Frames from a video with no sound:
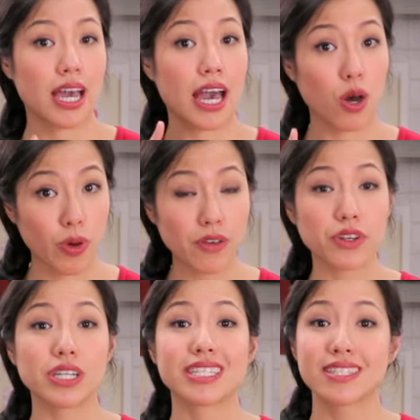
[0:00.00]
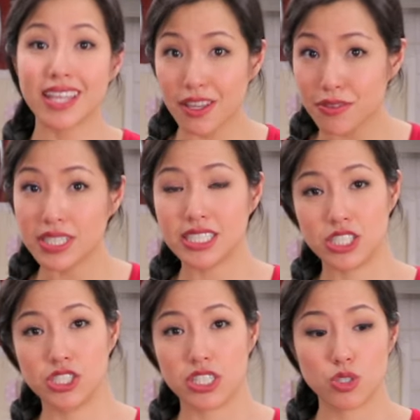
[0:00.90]
However, in savory
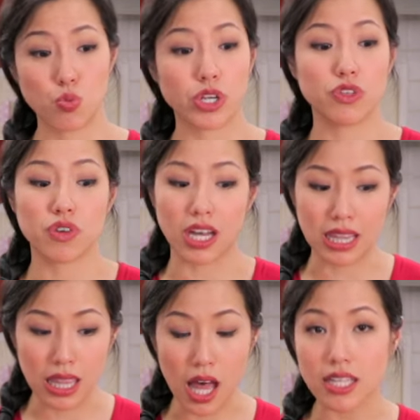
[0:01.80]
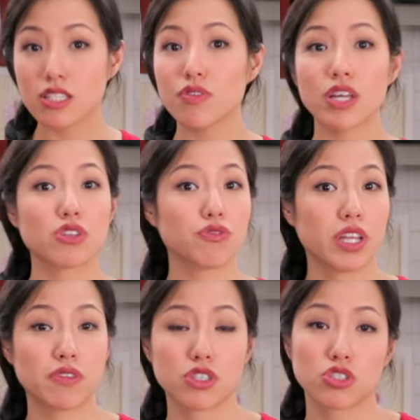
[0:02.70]
dishes where you've got lots of other
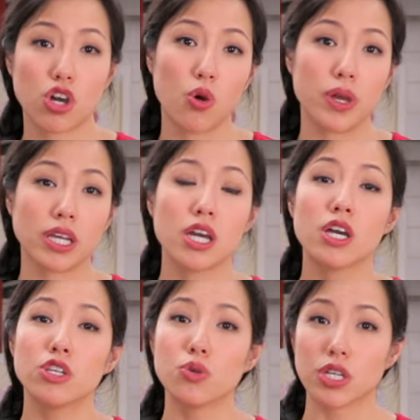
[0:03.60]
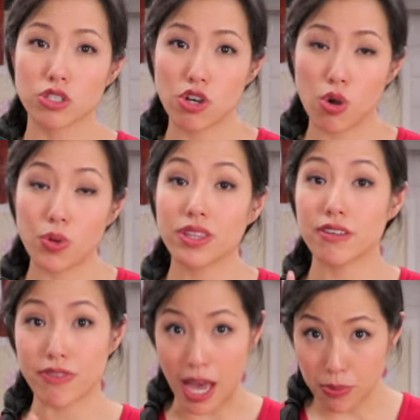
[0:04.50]
flavors going, you can go with
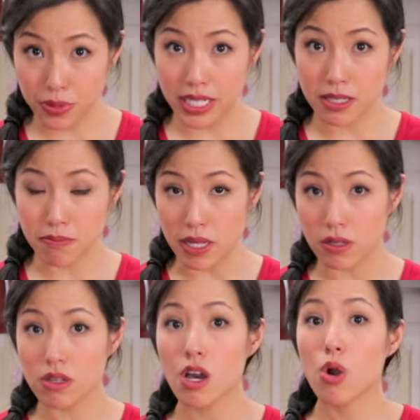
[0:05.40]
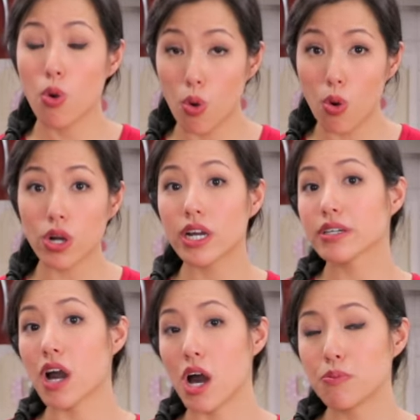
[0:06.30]
evaporated milk or a
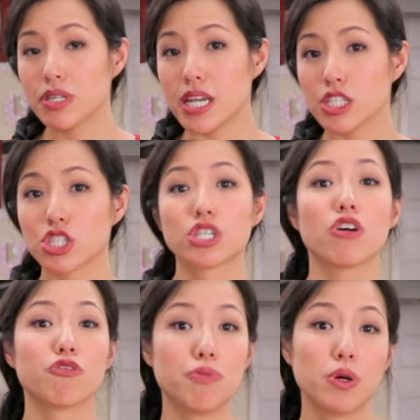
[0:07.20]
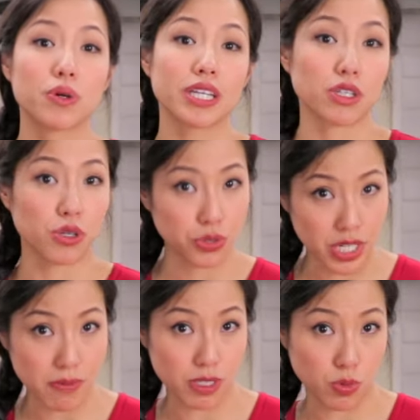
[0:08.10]
combination of milk and
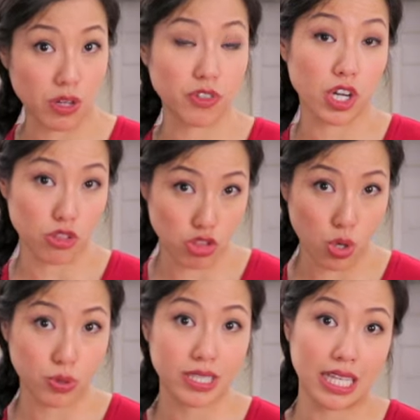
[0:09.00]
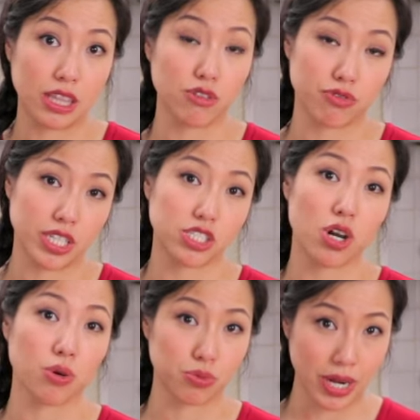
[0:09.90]
cream as well if you got those in the fridge
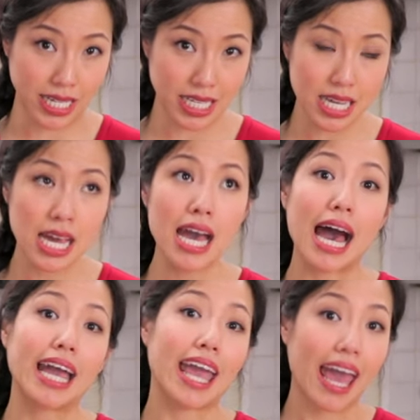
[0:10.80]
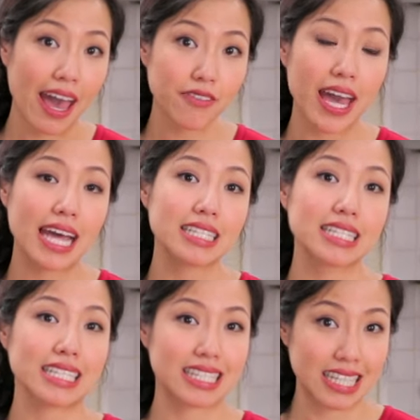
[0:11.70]
already. I have had
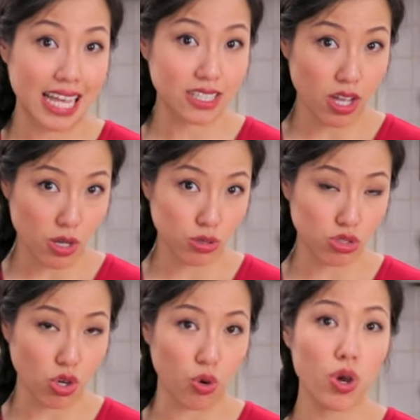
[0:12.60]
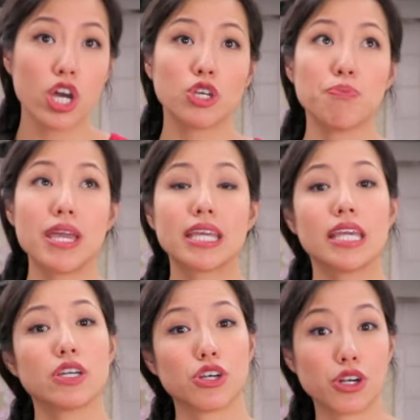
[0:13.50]
success also
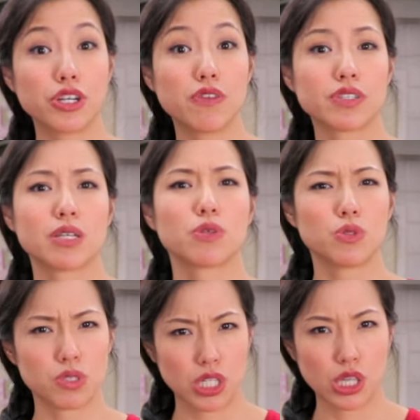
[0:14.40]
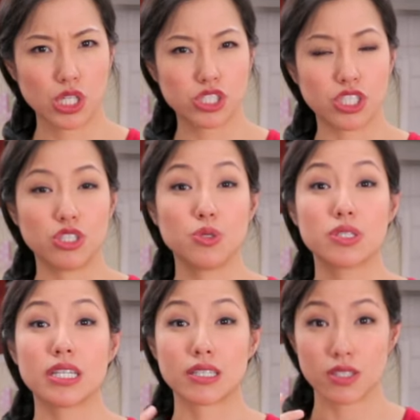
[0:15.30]
making curry for someone who's allergic
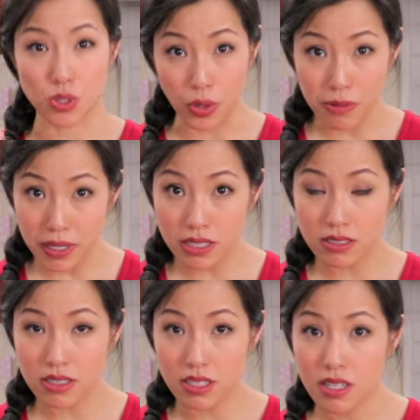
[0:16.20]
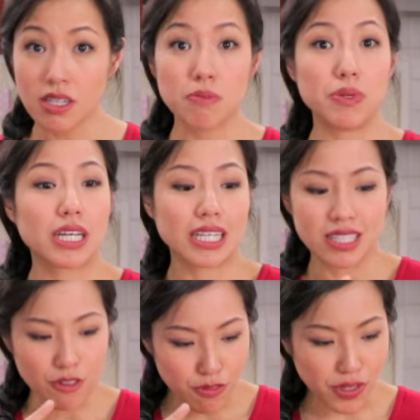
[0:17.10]
using soy milk,
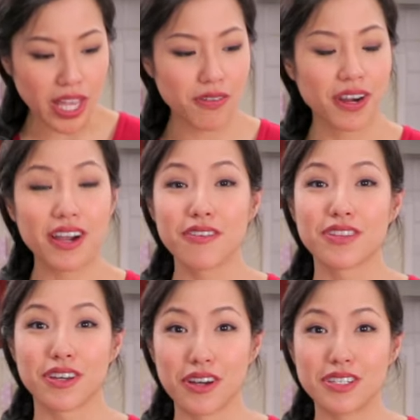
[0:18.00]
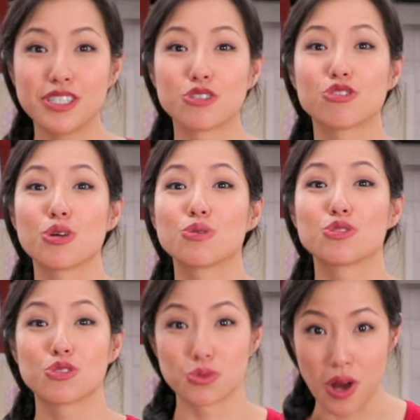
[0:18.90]
because the flavor of the curry is so
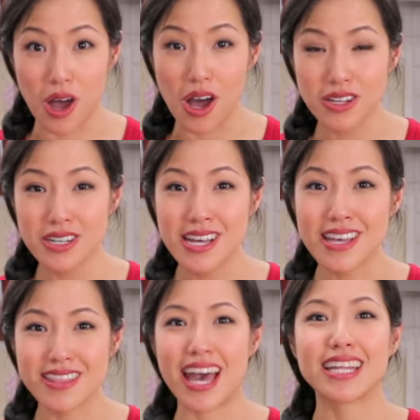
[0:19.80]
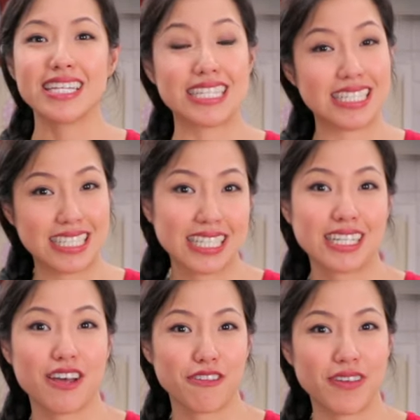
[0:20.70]
strong that it
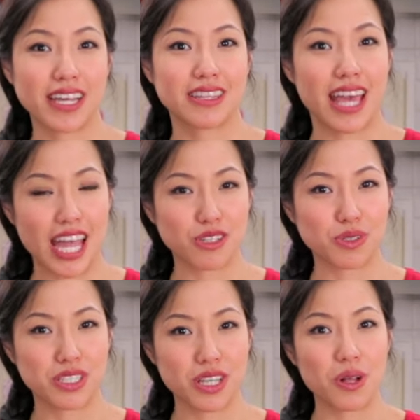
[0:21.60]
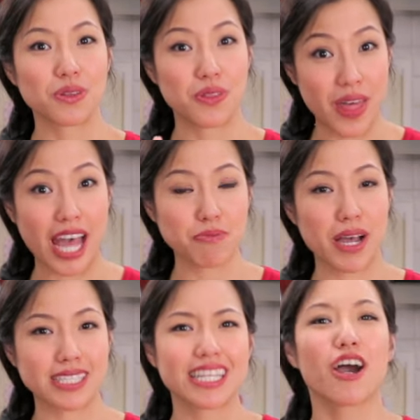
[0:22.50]
didn't affect the end result that
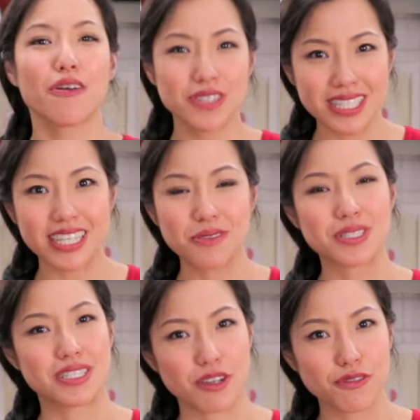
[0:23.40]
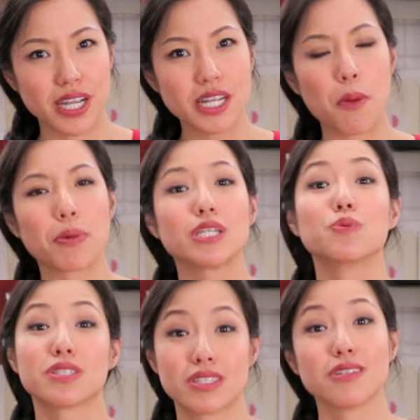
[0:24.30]
much. Like, obviously it was different, but it
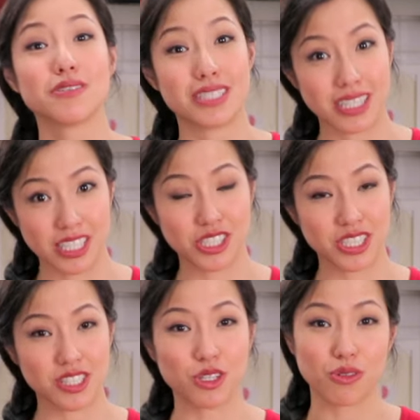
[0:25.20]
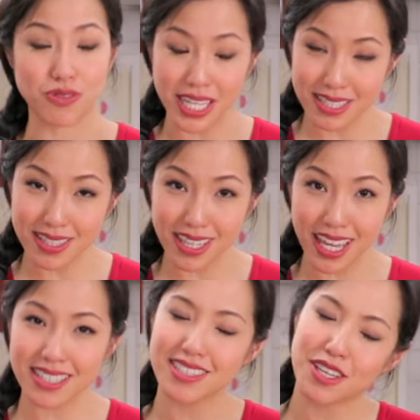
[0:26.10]
was still delicious. So if that's the
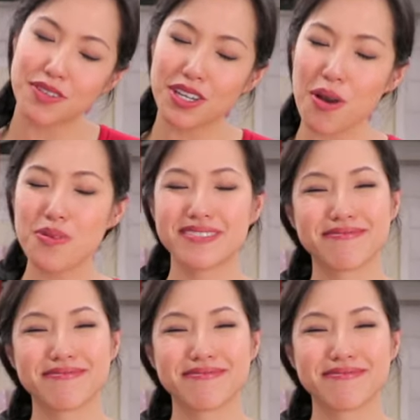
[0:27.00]
case, give it a go.